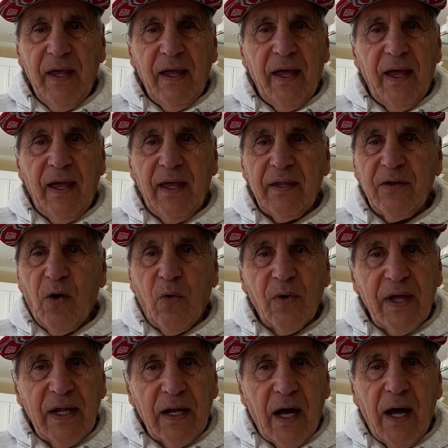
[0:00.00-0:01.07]
and don't
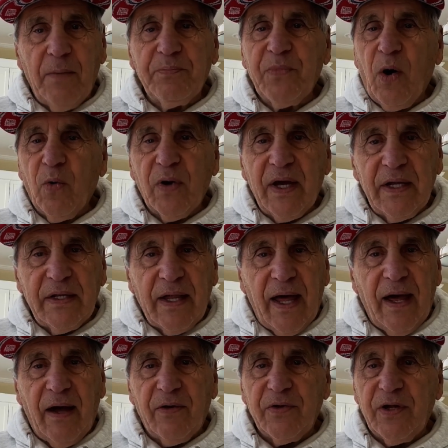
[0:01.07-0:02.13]
get up, don't get
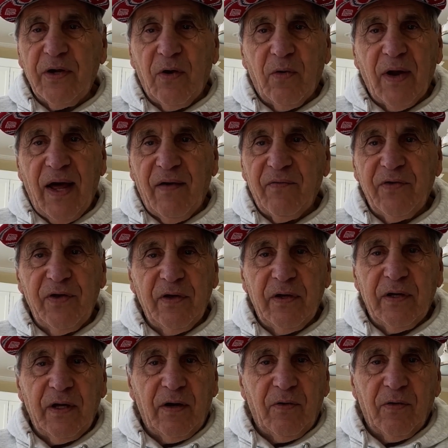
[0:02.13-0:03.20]
down. You don't have
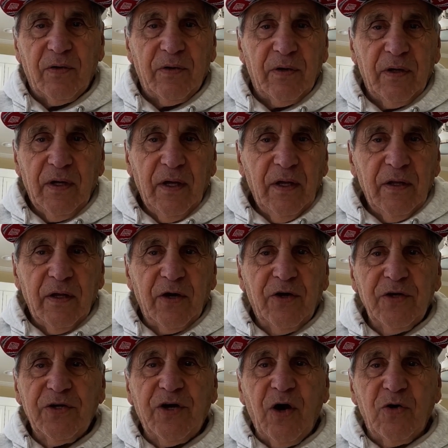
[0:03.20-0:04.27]
the
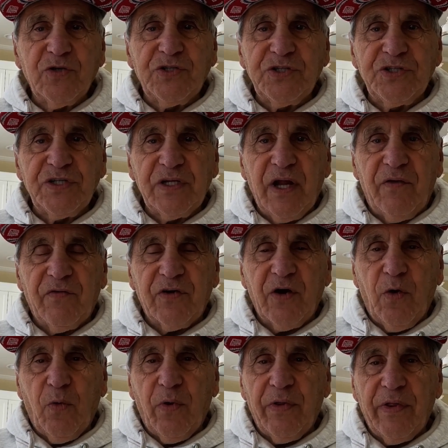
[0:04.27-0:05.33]
good coaches. You never know
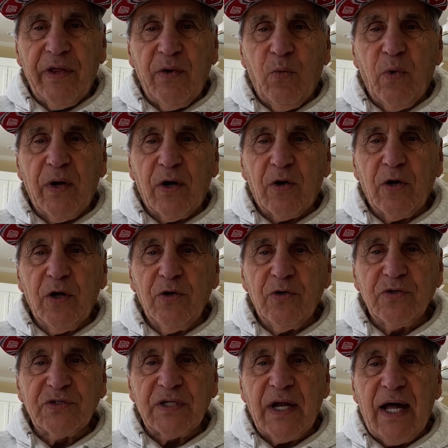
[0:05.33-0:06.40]
whether they win or
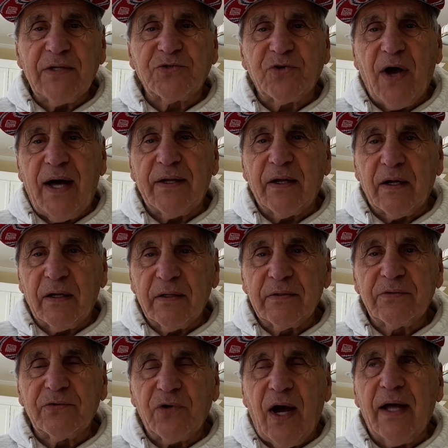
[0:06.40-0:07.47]
lose. And I tried
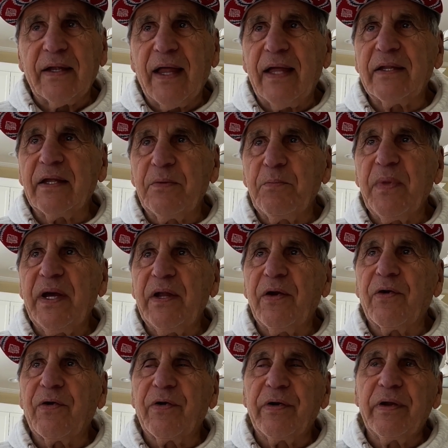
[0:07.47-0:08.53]
that
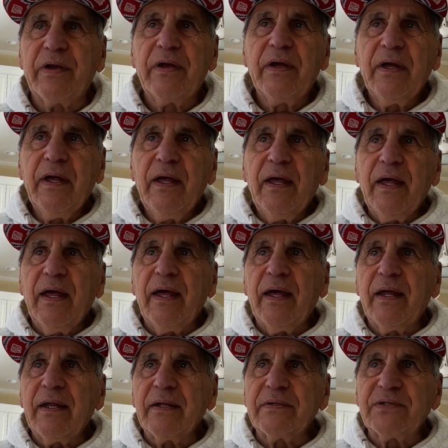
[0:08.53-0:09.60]
demeanor,
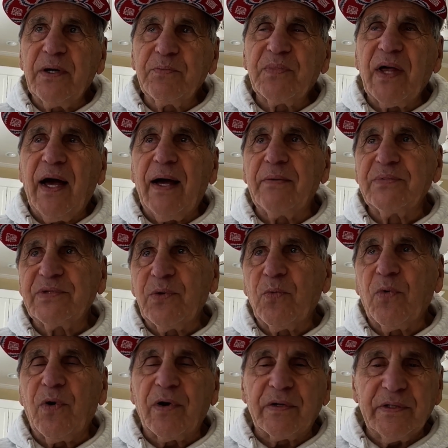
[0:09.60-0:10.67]
and sometimes it
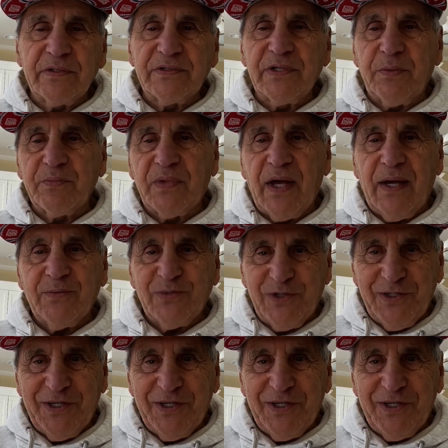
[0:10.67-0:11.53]
worked and sometimes it